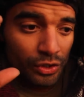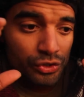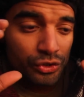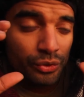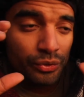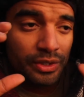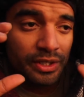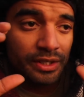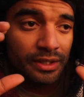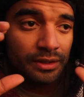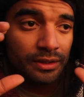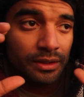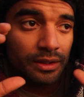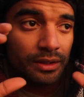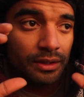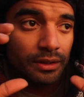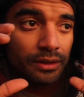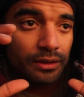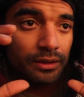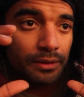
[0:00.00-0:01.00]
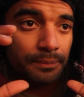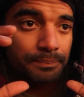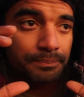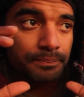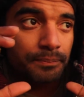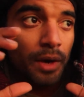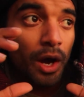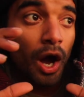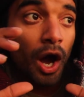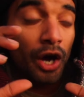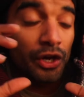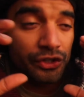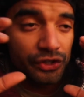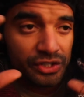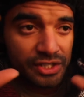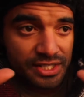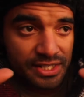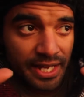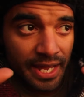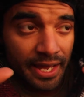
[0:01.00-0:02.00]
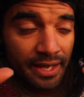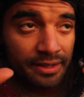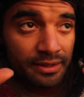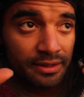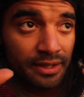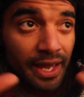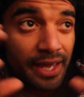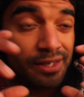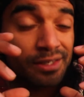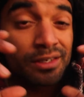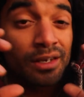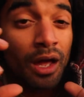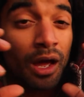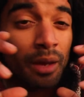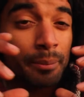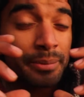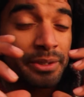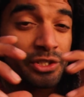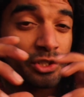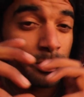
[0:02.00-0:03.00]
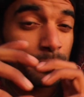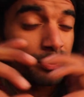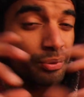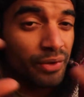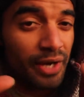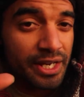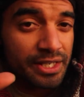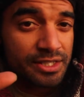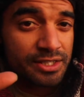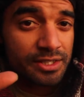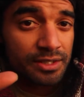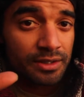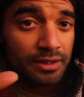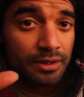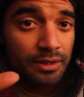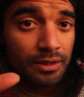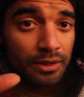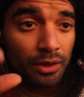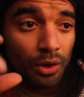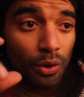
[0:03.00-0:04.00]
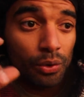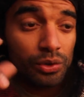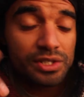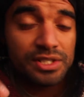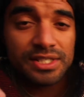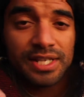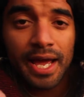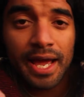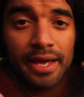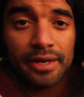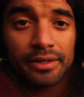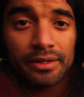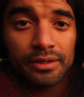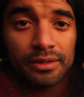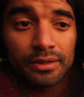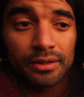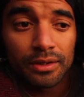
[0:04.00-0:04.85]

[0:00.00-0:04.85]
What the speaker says: you can understand and not be depressed or sad